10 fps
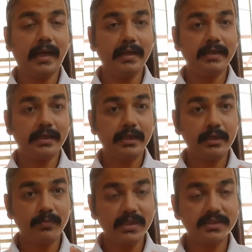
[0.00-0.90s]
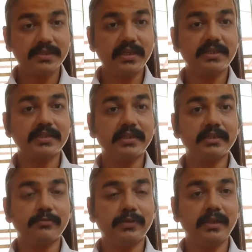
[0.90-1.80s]
and he must
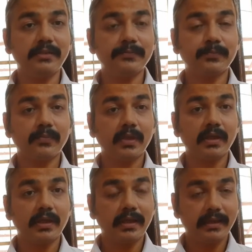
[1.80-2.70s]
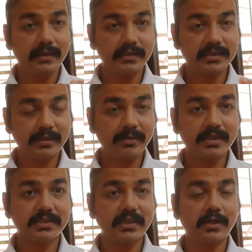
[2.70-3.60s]
register the will in the sub
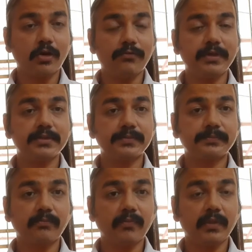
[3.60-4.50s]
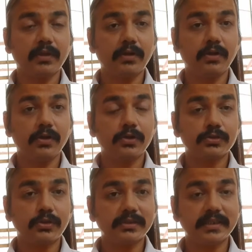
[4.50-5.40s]
registrar office
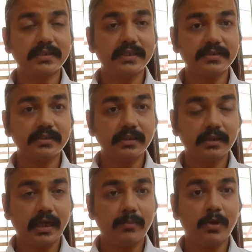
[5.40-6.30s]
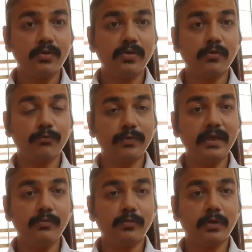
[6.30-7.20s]
so this is about
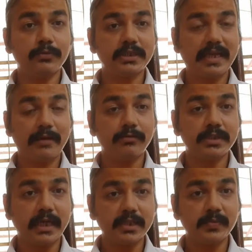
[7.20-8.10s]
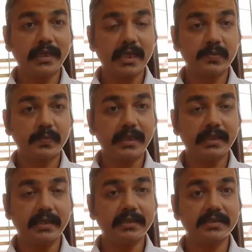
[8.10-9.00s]
will which, ha which has been
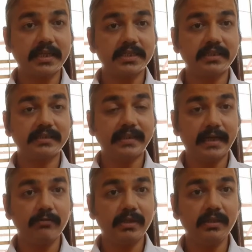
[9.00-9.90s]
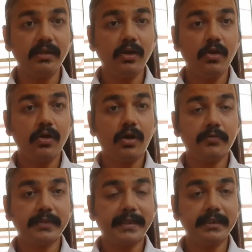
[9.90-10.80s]
explained under section 31
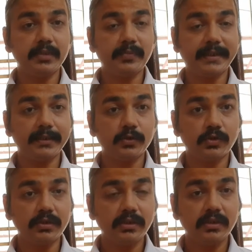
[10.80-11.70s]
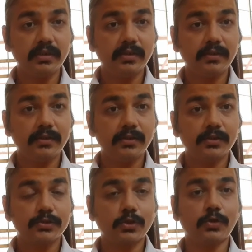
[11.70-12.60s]
of the Indian Penal Code.
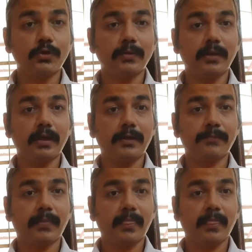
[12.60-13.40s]
So uh,